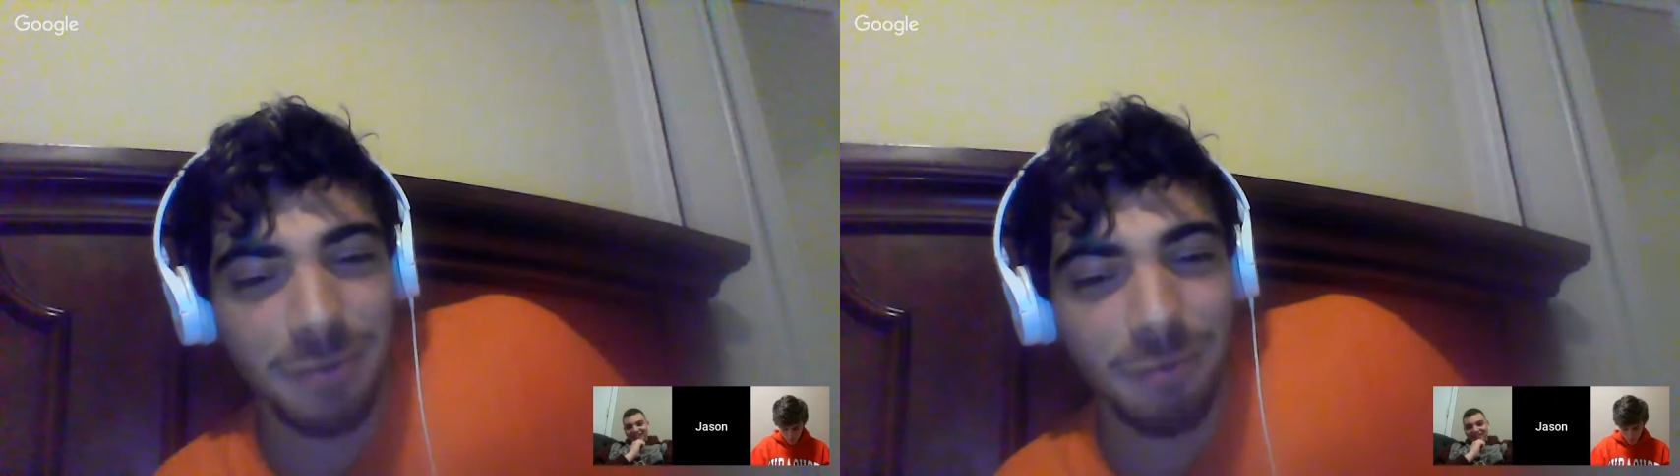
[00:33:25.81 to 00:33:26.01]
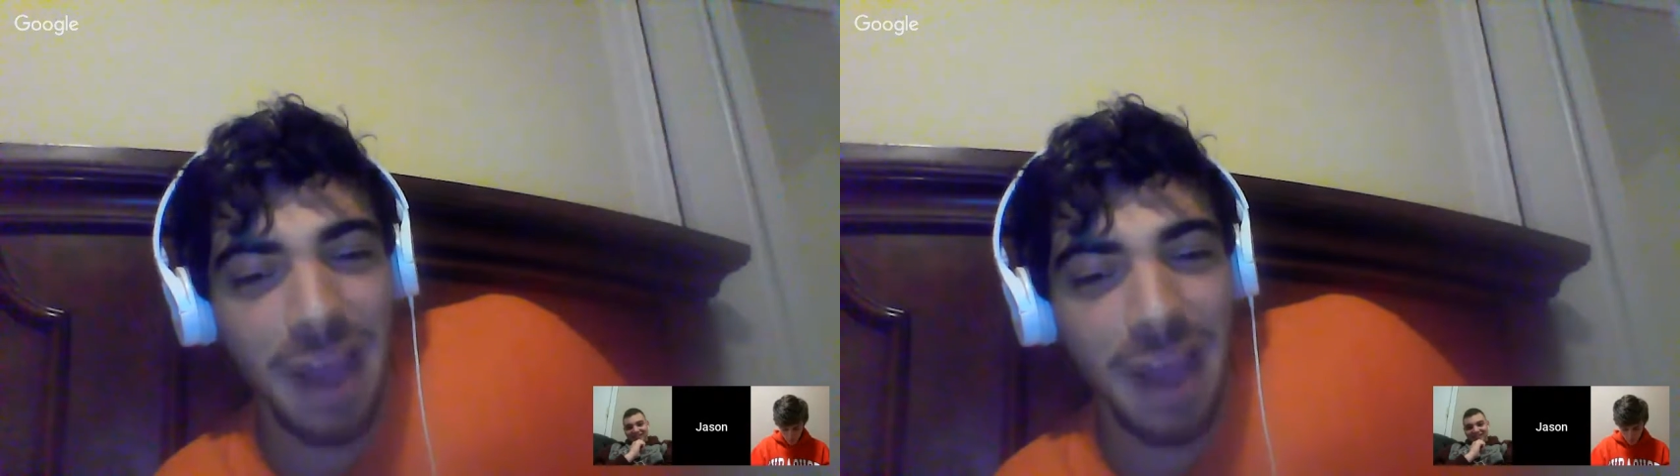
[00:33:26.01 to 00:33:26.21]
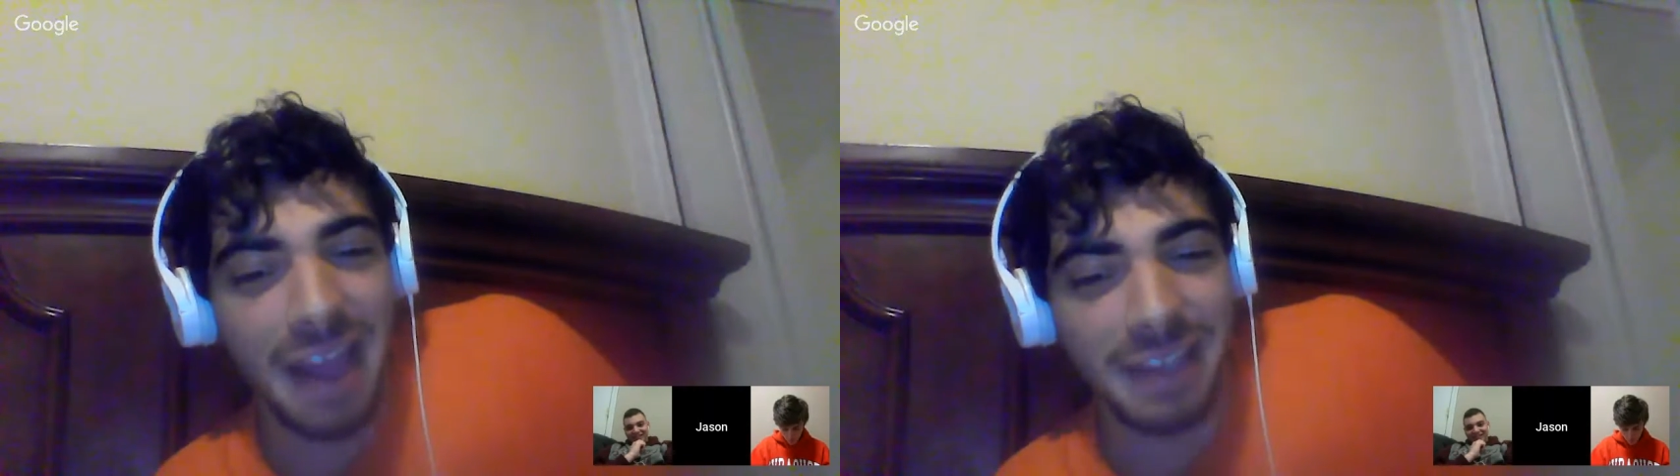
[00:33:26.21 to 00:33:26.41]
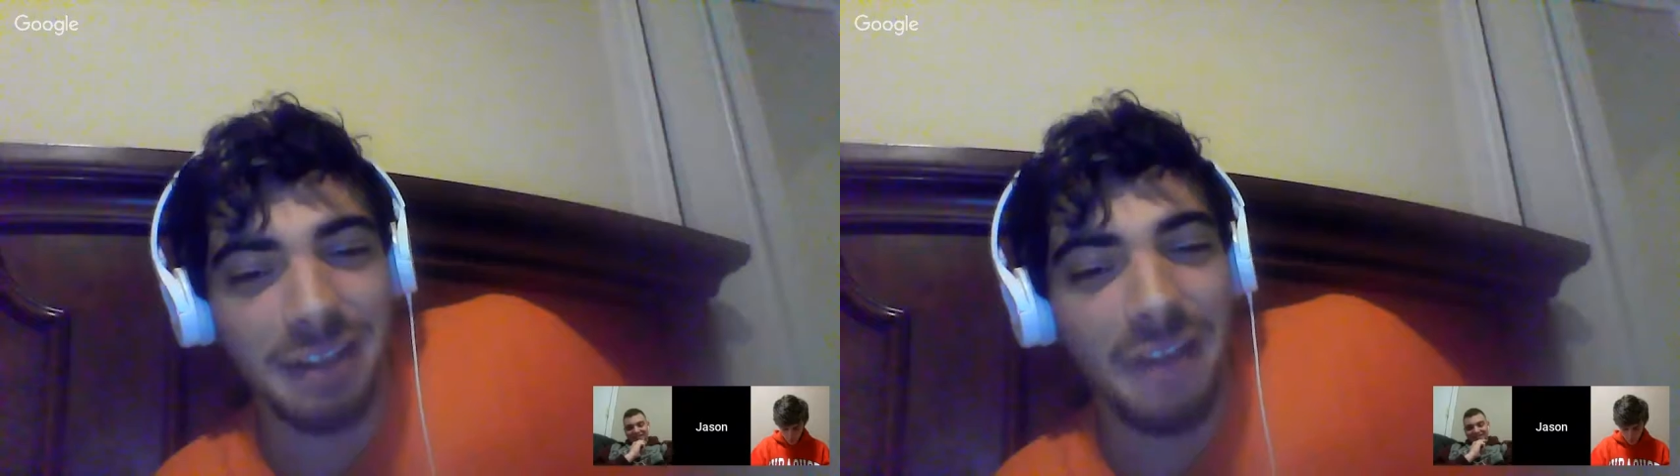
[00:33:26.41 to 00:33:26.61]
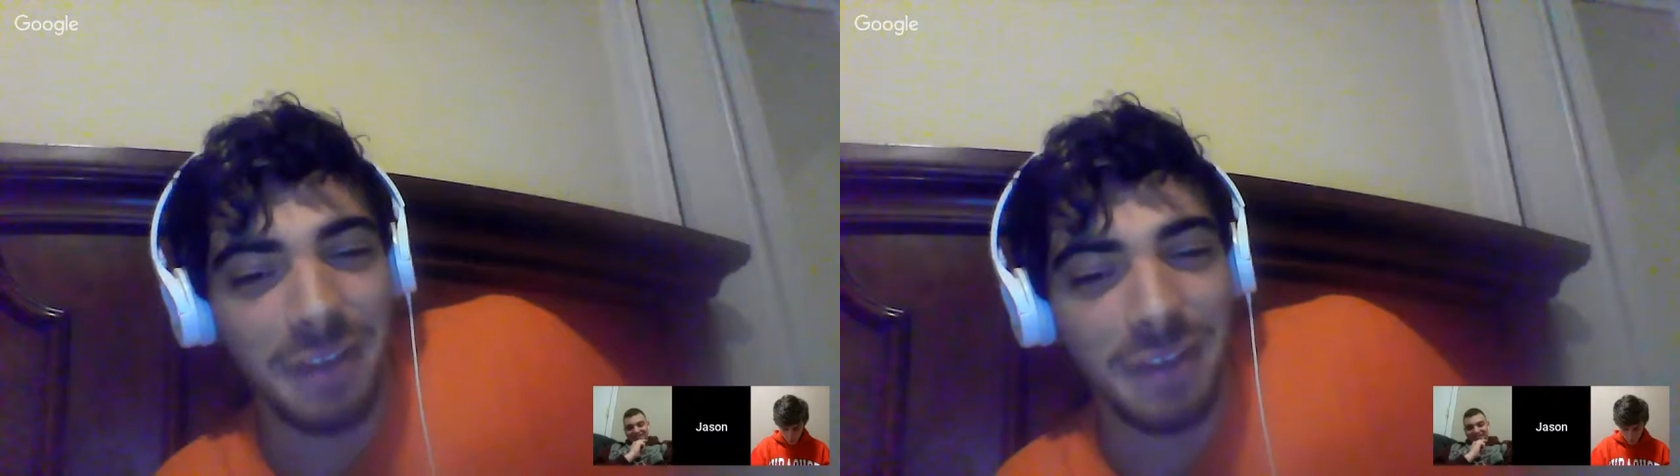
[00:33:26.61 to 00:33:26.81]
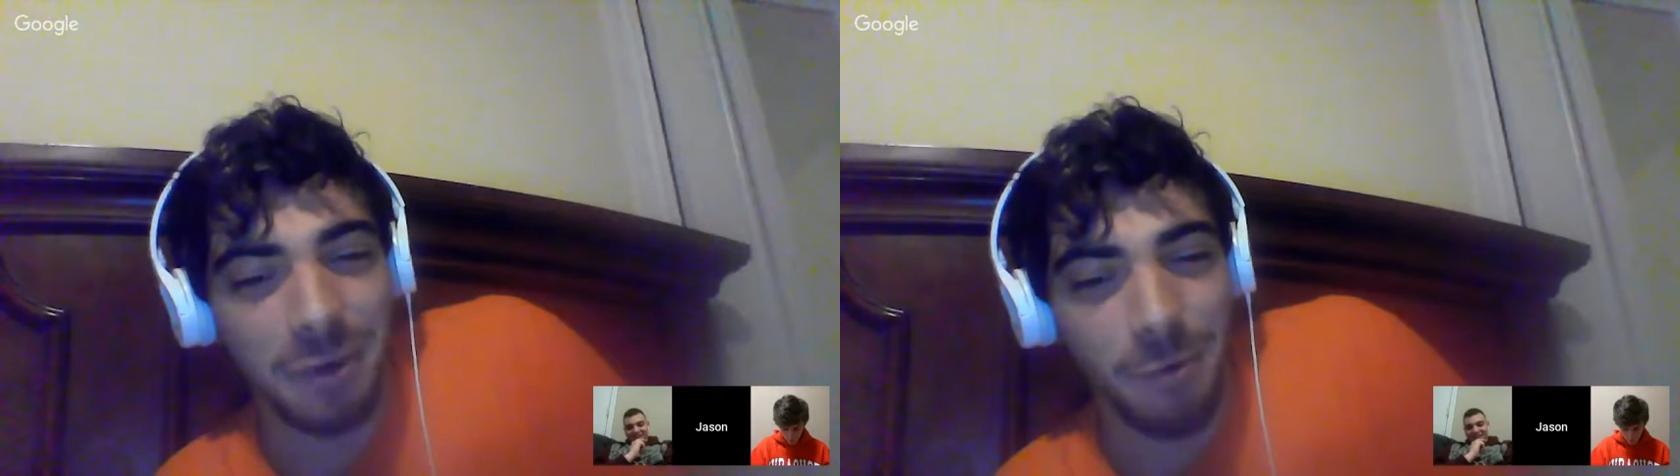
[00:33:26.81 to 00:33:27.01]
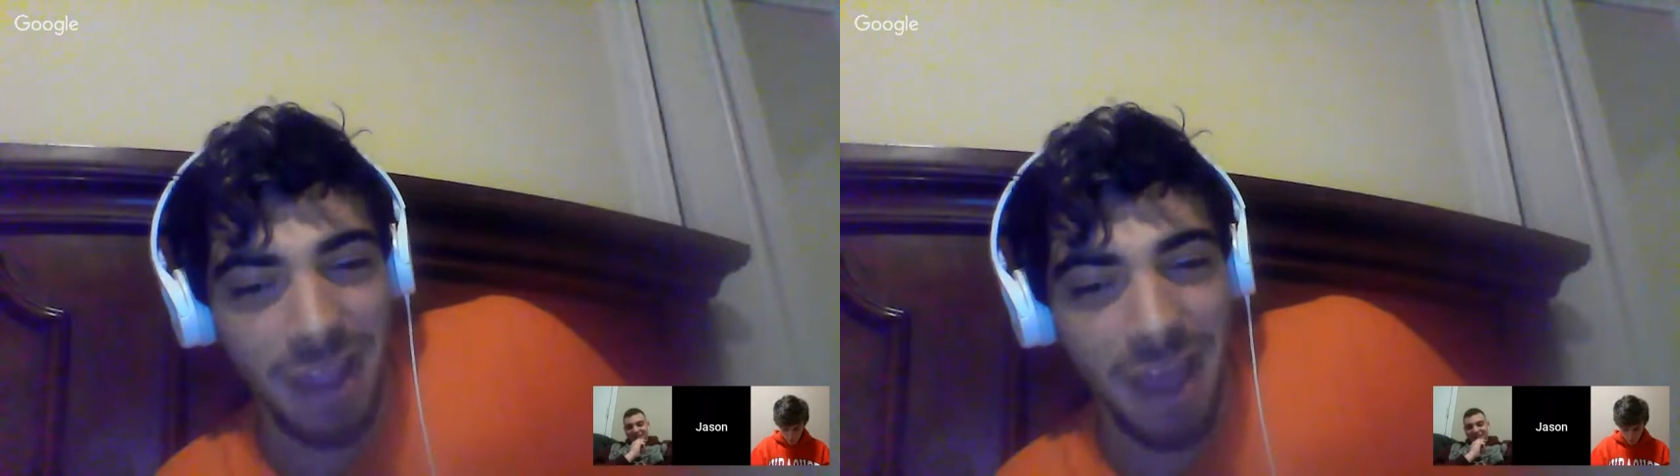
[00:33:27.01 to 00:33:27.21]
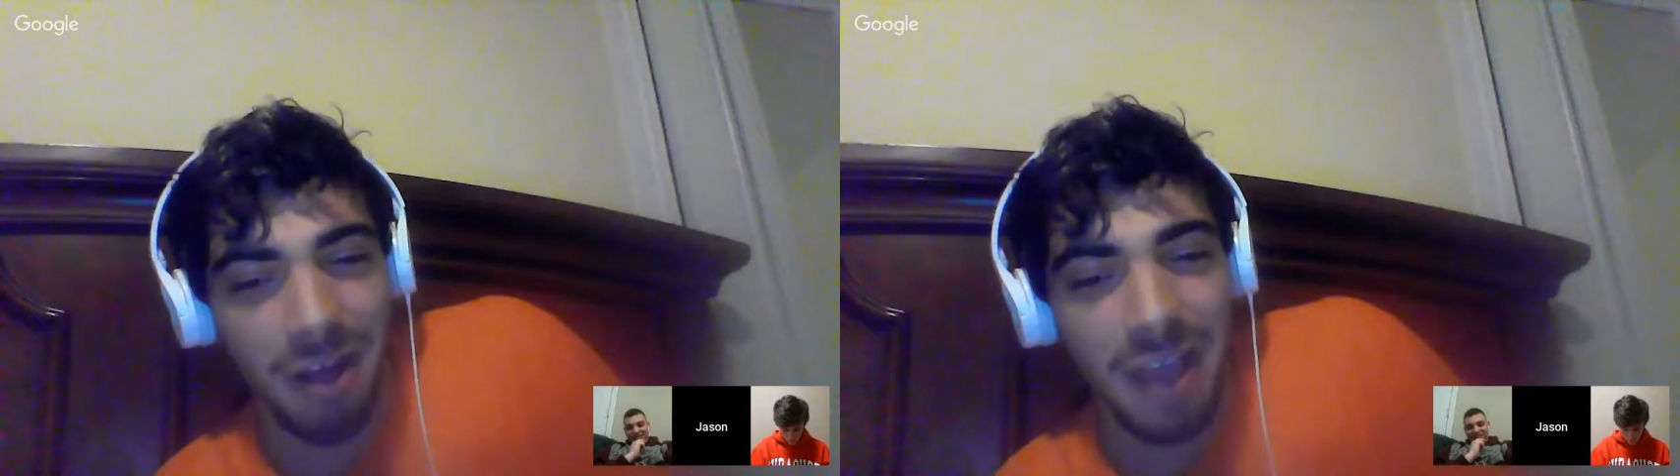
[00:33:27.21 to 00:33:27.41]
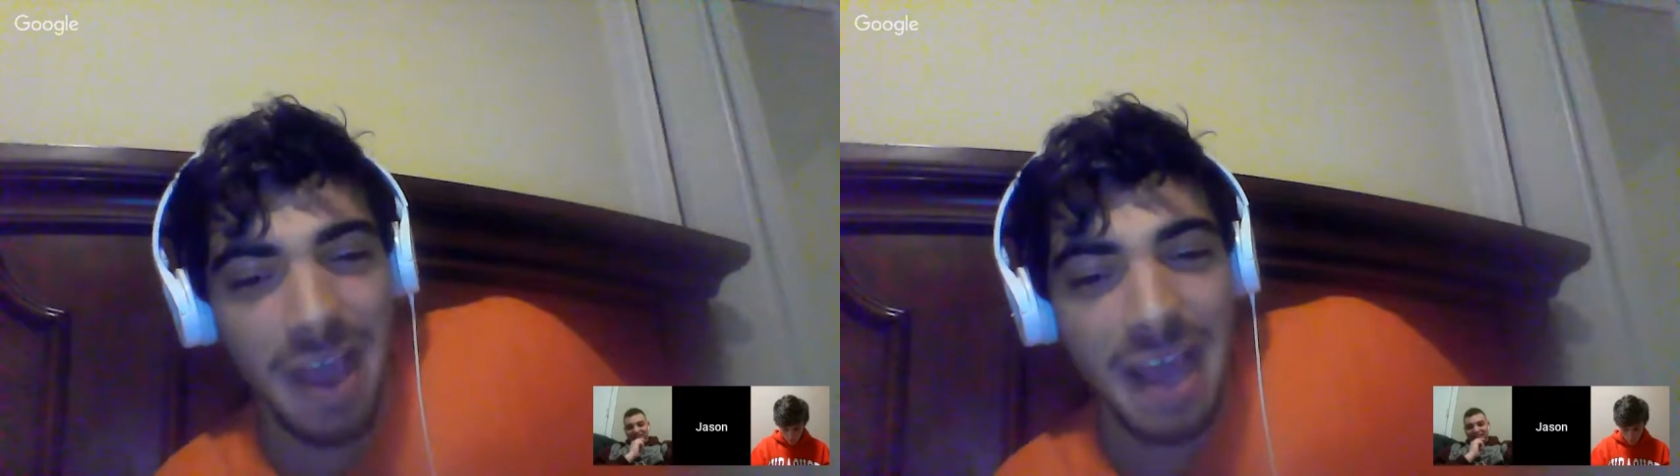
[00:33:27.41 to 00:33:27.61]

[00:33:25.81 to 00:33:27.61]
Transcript: reacting live to Cornell